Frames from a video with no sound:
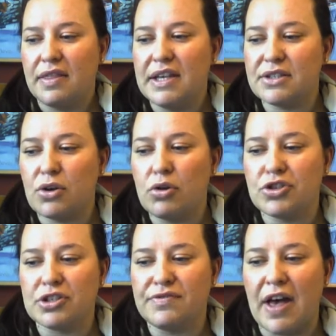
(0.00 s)
These
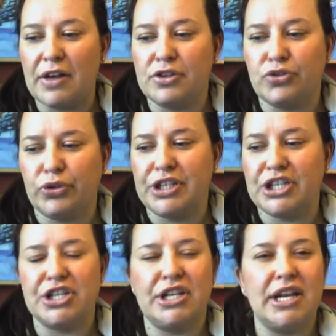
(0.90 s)
cultures value
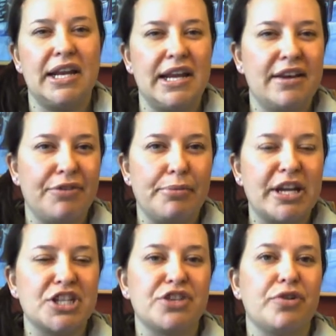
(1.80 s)
tradition and
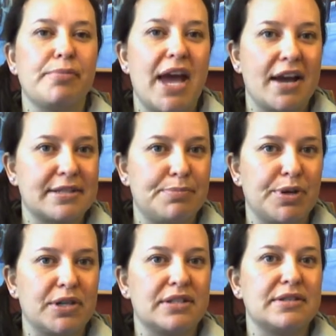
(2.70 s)
information from
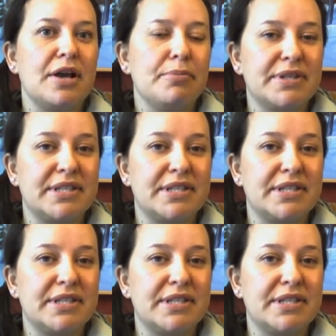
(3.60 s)
experts.